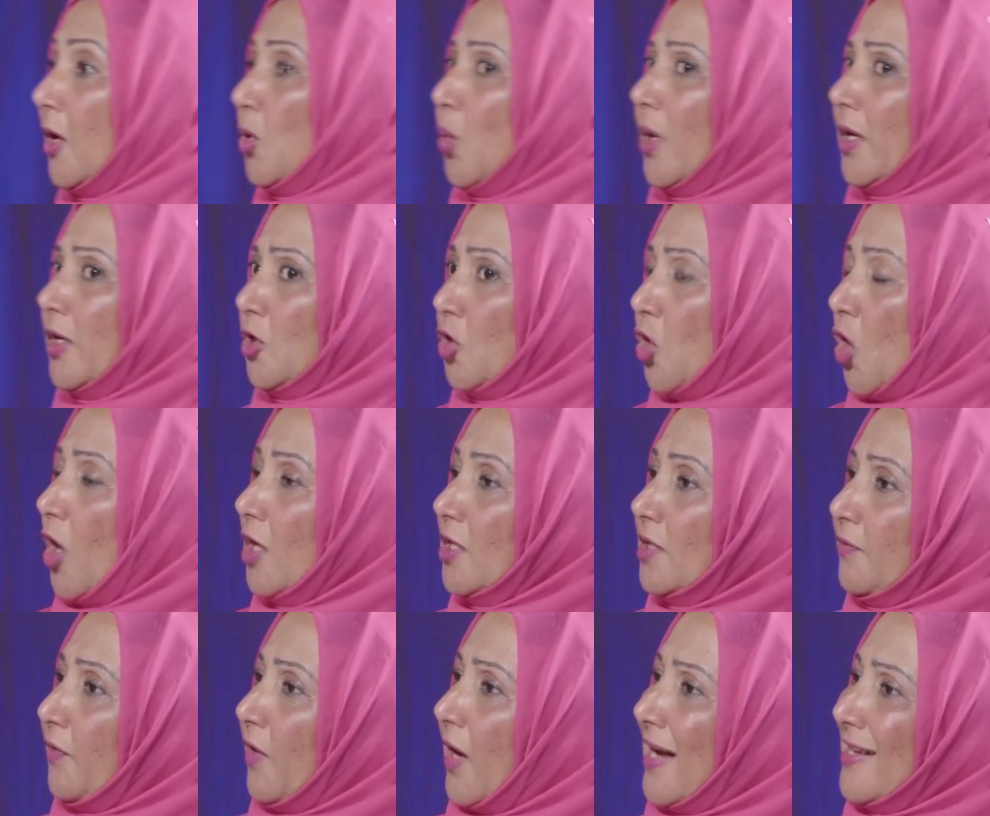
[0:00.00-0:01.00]
And what it
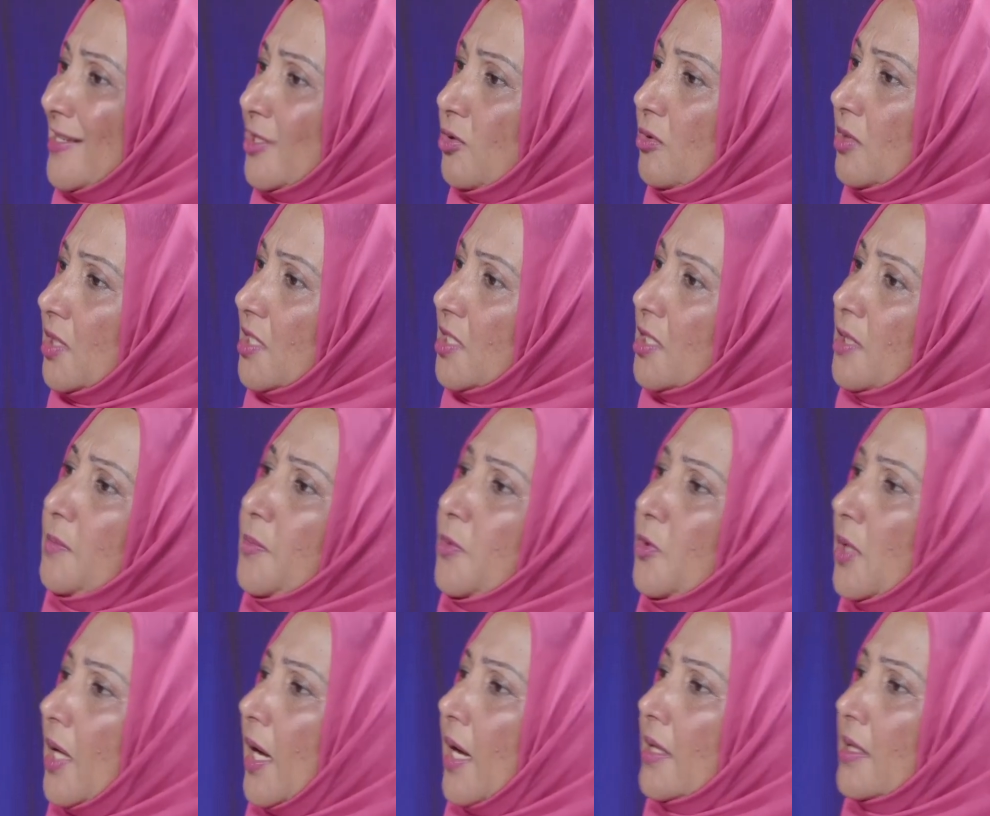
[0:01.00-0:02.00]
costs for us to
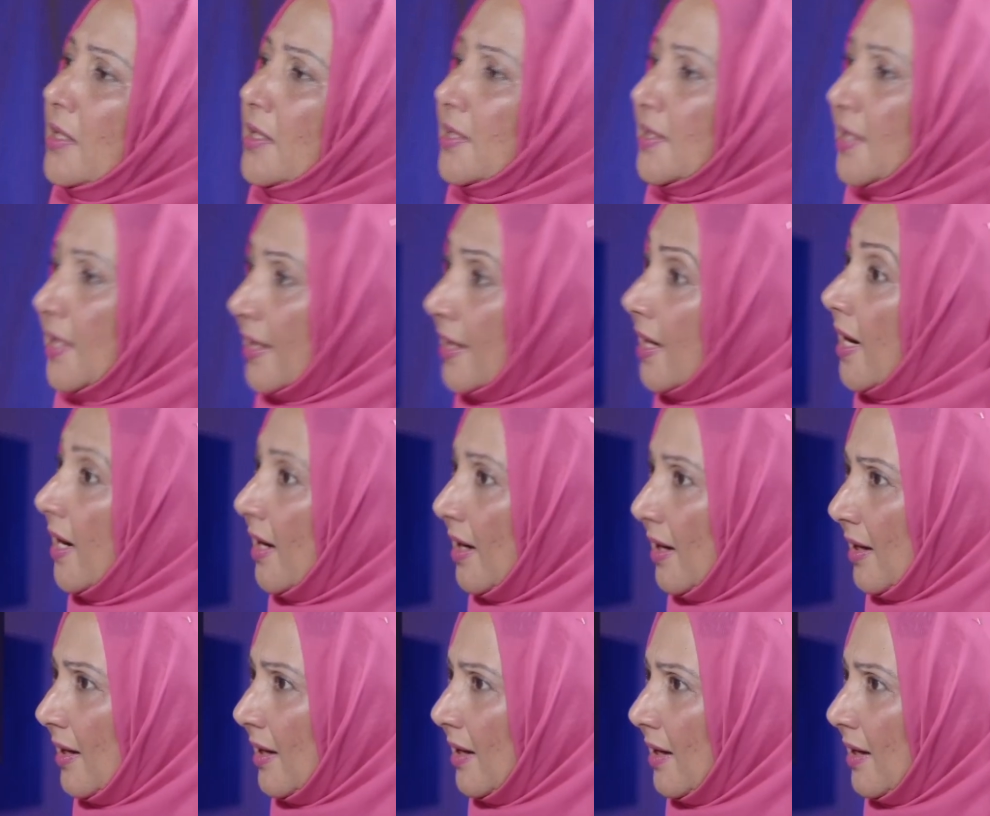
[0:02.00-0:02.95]
distribute others' zakah.